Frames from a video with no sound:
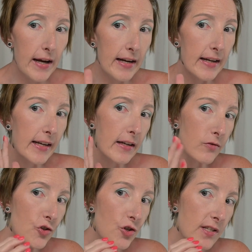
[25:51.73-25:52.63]
and it
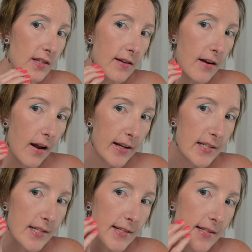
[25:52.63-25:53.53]
gives just the
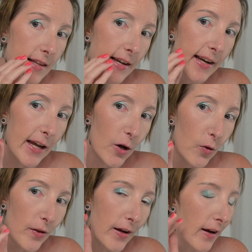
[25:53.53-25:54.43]
nicest, like,
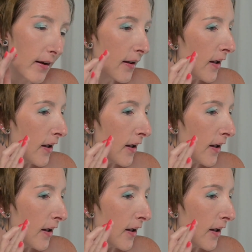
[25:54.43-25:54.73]
healthy